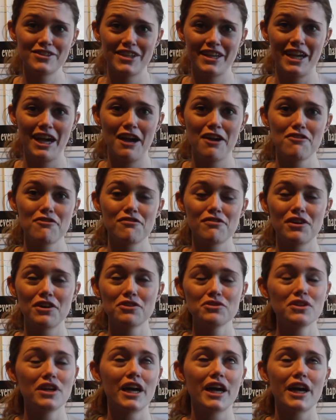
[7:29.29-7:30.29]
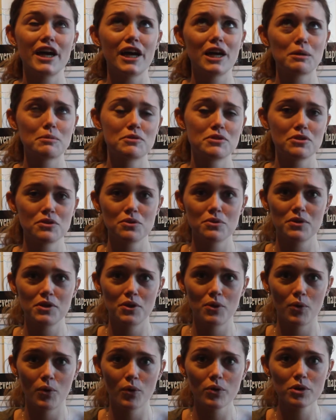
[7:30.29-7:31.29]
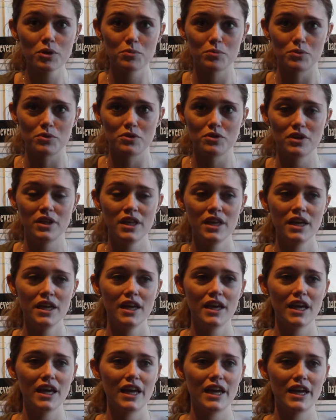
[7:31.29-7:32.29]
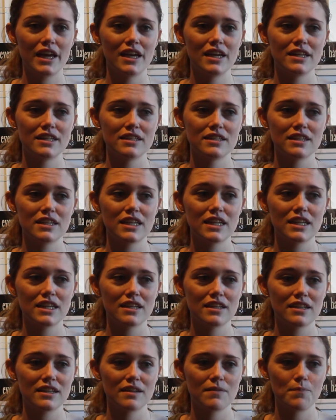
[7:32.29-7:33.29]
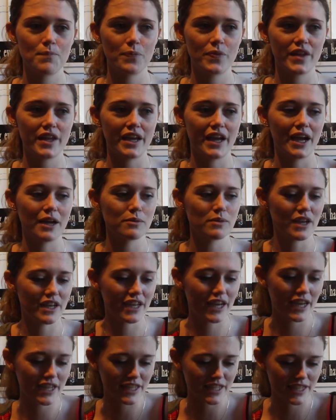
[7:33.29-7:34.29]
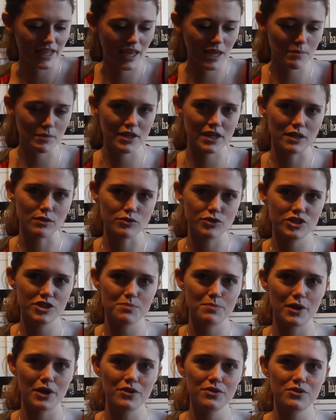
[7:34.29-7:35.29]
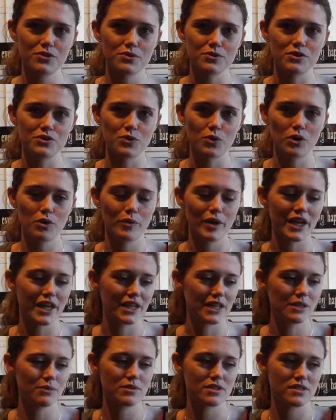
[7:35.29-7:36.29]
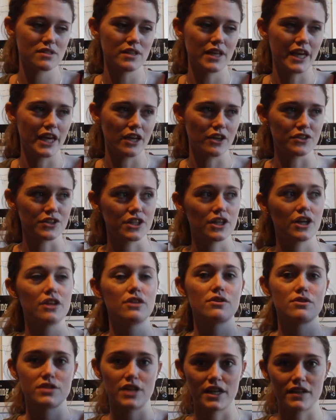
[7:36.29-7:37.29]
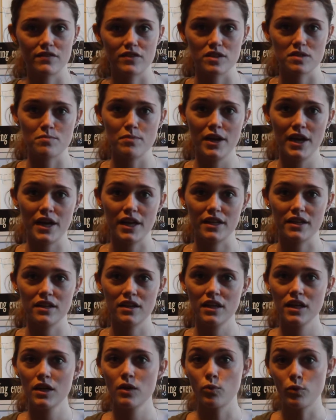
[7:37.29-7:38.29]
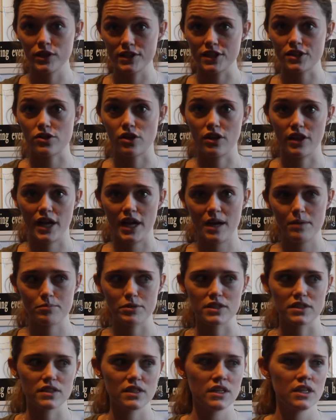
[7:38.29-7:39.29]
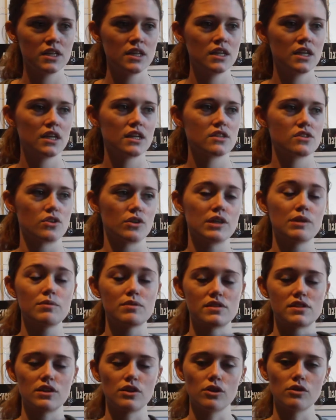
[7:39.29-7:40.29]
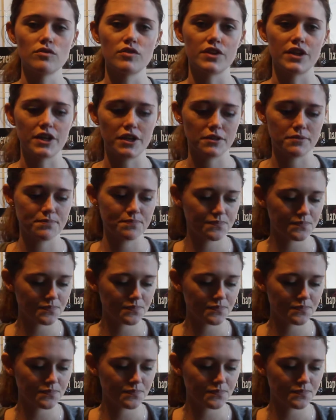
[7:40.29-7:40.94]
Like, I felt absolutely horrible. And I kind of came in, I was just barely through the doorway, and he was laying on the other side of his bed when this all happened. So he was still over there.